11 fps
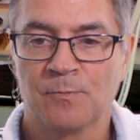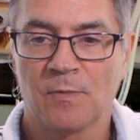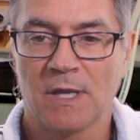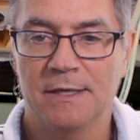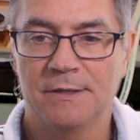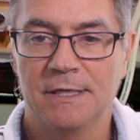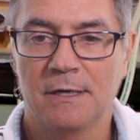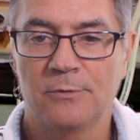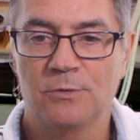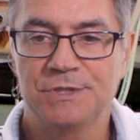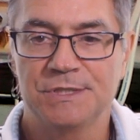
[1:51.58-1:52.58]
And then I
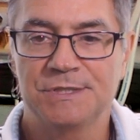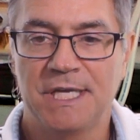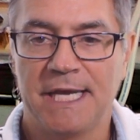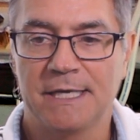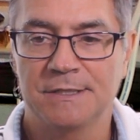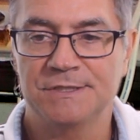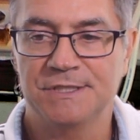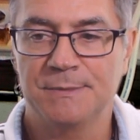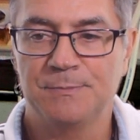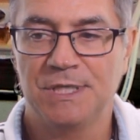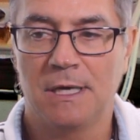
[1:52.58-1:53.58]
was just taking
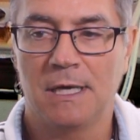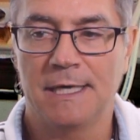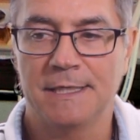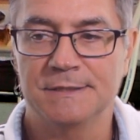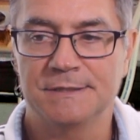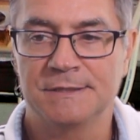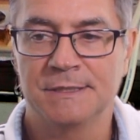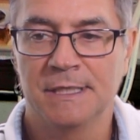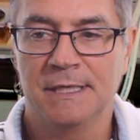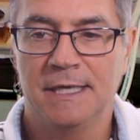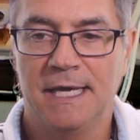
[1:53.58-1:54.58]
zip ties
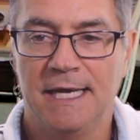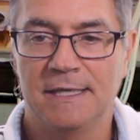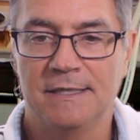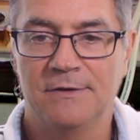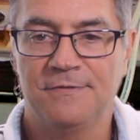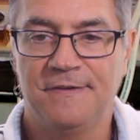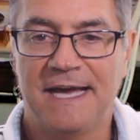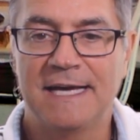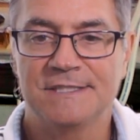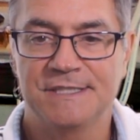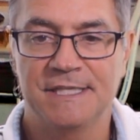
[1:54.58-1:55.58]
and then
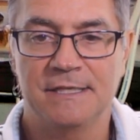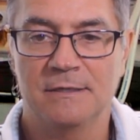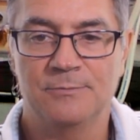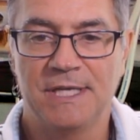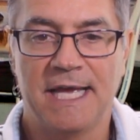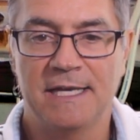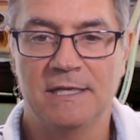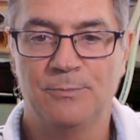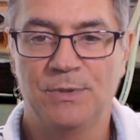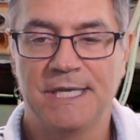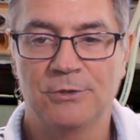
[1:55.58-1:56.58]
fastening them to any
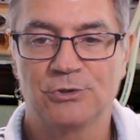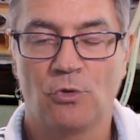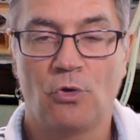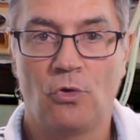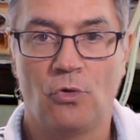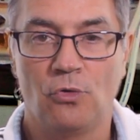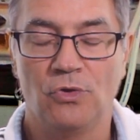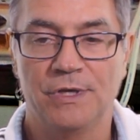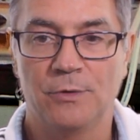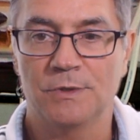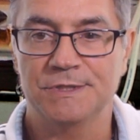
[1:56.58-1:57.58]
potential hole
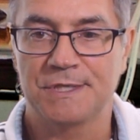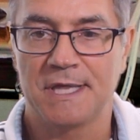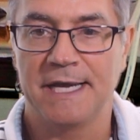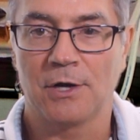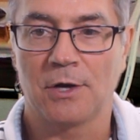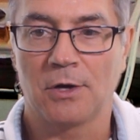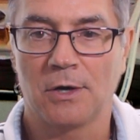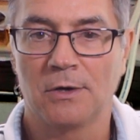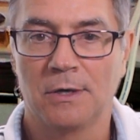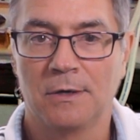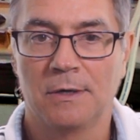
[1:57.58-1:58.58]
that was there.
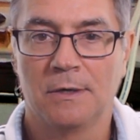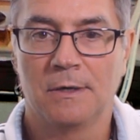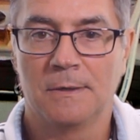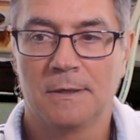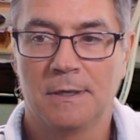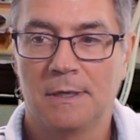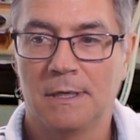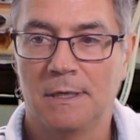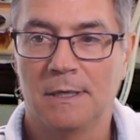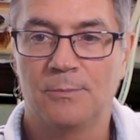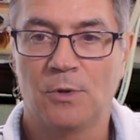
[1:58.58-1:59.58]

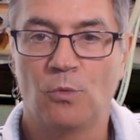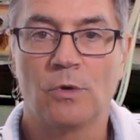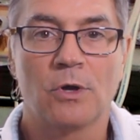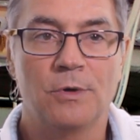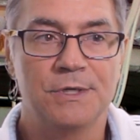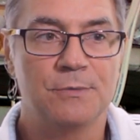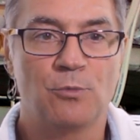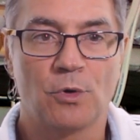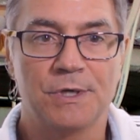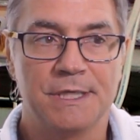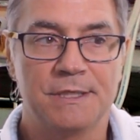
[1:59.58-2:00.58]
But we'll go into
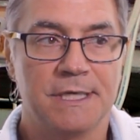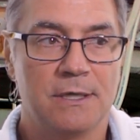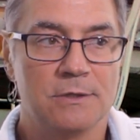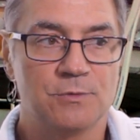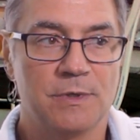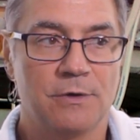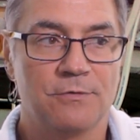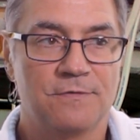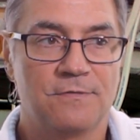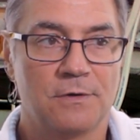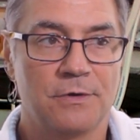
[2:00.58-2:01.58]
more detail as we go
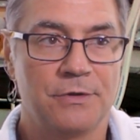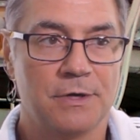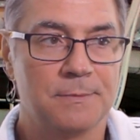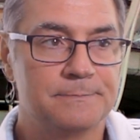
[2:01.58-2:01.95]
further.